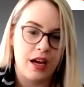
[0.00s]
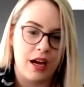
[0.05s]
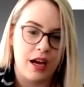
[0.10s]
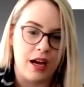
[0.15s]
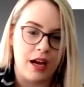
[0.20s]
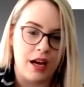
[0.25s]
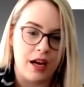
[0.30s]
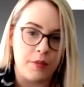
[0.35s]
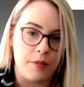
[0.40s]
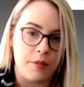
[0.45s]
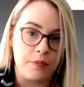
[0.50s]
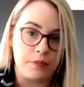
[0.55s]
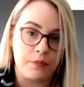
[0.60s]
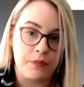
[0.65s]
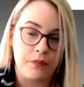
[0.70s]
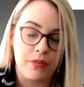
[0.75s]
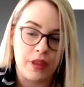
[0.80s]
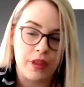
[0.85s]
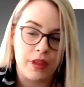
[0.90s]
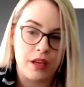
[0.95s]

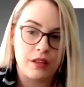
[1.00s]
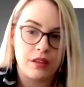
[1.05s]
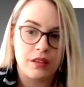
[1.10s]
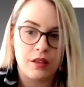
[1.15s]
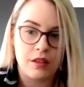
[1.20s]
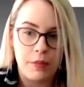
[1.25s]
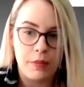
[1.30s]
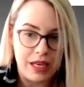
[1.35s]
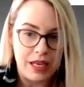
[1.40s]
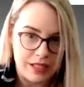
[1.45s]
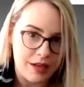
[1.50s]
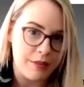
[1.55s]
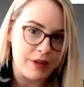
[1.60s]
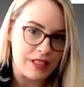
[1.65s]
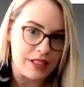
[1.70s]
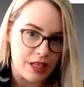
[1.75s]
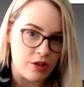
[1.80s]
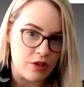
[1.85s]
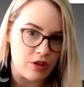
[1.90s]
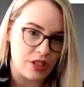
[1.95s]
The
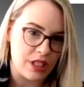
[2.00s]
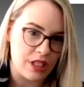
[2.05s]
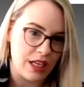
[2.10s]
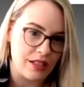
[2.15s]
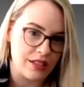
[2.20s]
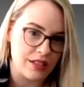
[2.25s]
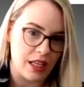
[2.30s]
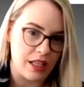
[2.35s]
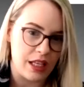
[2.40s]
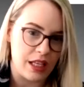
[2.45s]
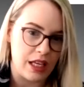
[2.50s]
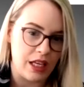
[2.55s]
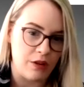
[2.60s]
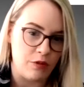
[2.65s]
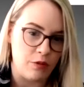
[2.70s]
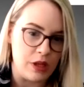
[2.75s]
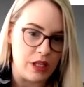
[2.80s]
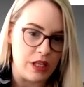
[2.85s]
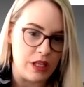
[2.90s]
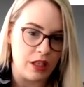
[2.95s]
pandemic's interesting because I think
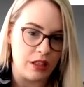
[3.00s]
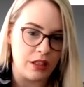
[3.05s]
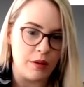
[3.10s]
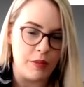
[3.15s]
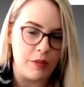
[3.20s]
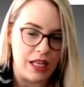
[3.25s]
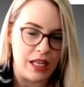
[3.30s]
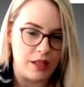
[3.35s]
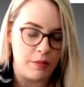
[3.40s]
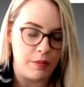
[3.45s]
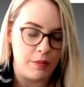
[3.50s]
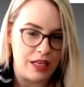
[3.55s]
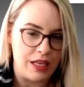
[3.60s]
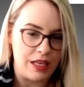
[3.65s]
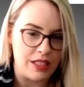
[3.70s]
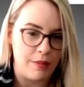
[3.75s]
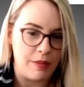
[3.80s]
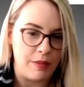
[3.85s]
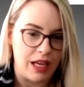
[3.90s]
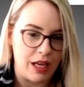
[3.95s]
if we eliminate the
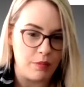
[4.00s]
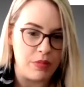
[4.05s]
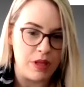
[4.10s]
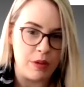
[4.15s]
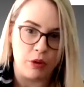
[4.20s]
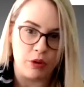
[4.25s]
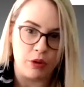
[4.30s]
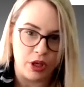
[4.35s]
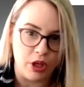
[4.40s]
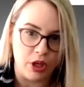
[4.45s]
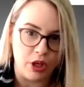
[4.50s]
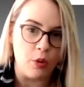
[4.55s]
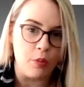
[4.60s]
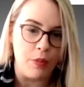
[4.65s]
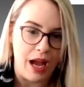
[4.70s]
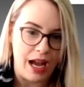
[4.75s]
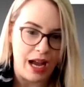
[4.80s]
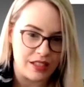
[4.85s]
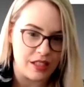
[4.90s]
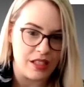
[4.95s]
pandemic and people can go
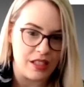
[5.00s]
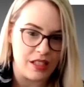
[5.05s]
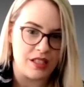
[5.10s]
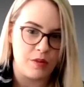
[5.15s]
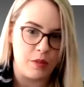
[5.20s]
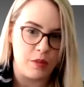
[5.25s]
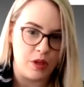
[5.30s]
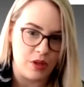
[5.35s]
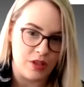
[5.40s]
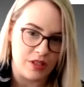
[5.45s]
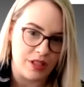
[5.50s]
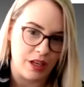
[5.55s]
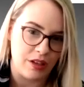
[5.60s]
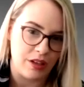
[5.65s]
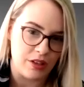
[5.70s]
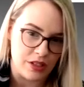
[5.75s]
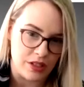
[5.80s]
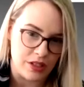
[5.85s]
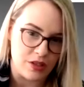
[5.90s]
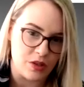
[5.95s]
back to these community
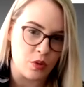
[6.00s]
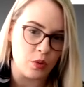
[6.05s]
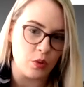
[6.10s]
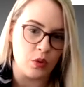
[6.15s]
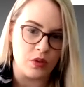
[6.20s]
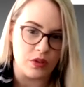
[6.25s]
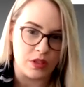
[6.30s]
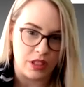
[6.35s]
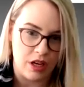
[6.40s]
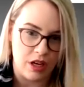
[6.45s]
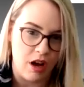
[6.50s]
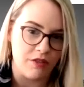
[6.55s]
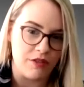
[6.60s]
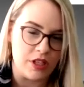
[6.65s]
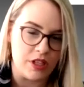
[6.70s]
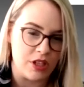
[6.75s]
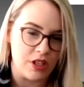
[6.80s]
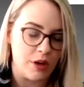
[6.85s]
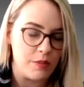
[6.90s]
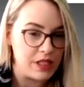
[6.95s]
centers and schools and coffee
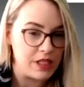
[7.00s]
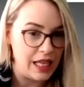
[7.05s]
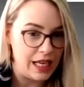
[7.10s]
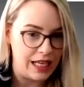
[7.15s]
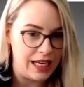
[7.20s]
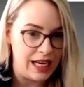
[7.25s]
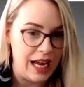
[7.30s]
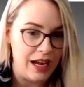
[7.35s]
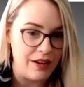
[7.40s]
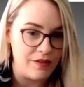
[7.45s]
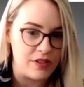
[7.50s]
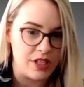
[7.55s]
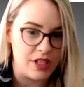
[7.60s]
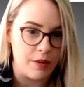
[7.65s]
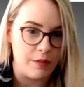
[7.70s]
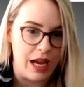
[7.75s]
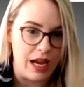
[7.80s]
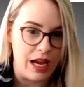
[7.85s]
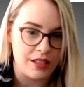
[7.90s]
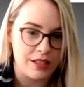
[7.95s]
shops, they can have
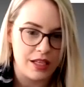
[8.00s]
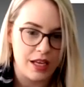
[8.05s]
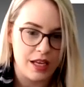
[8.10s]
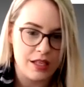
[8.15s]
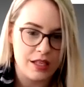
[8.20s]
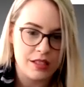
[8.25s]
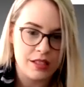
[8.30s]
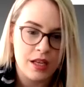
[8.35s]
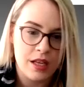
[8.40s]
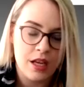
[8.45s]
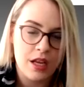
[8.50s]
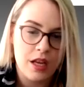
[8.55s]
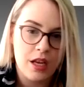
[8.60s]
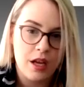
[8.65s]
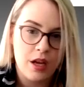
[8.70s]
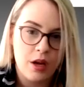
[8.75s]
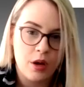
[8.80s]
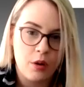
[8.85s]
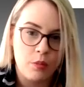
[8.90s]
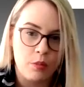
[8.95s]
some access.
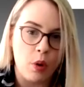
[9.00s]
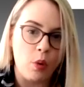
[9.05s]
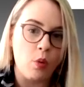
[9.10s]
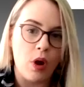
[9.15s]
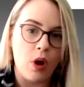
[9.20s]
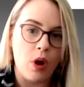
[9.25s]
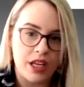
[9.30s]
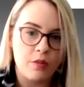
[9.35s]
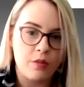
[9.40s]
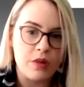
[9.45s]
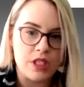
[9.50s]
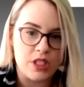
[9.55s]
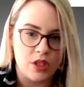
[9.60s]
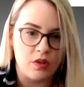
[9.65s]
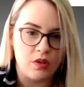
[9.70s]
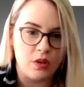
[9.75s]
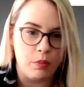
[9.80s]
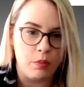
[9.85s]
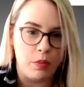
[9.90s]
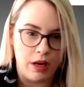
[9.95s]
But what can we
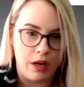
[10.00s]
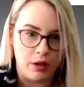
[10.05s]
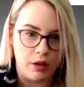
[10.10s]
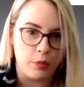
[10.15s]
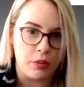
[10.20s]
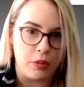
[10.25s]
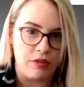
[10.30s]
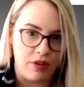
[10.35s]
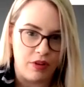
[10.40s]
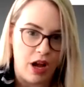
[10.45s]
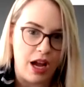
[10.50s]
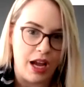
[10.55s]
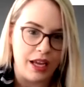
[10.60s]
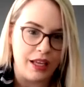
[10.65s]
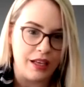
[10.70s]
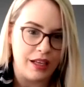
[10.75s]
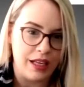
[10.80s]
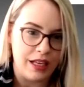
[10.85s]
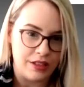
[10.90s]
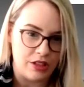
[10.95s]
do to better
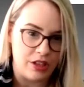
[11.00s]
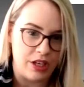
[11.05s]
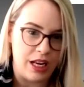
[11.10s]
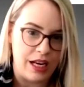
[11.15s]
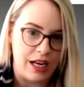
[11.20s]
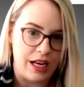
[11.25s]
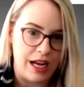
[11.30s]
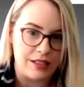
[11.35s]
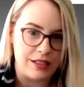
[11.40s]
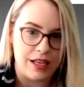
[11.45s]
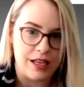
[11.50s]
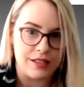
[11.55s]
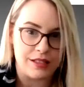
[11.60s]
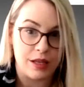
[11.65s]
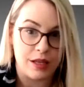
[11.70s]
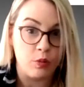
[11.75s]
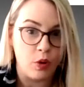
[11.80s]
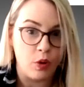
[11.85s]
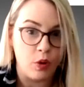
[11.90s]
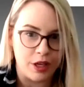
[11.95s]
provide internet access?
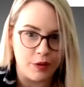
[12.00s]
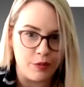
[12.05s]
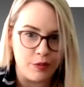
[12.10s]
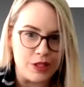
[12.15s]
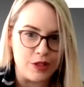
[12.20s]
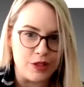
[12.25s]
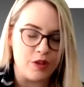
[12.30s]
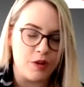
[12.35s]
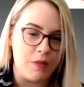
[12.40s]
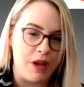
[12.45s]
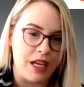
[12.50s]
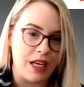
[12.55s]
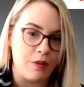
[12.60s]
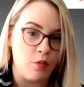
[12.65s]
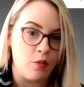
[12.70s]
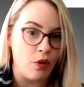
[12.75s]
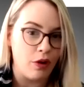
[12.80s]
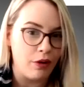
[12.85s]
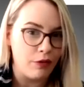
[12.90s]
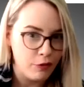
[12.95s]
What can we do to make it
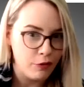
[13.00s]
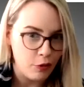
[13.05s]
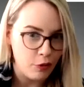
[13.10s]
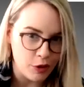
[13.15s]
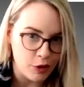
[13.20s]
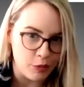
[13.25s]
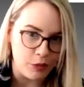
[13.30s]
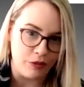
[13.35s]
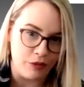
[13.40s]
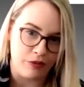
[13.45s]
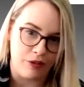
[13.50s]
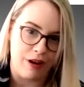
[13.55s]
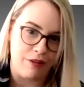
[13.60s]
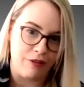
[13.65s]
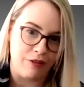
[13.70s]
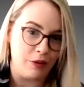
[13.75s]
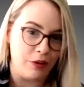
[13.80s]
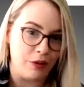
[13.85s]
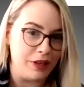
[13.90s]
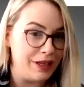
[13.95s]
more affordable for
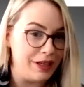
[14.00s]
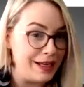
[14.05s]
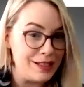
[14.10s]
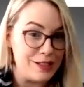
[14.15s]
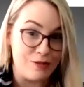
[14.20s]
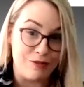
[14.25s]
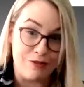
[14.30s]
everyone? It's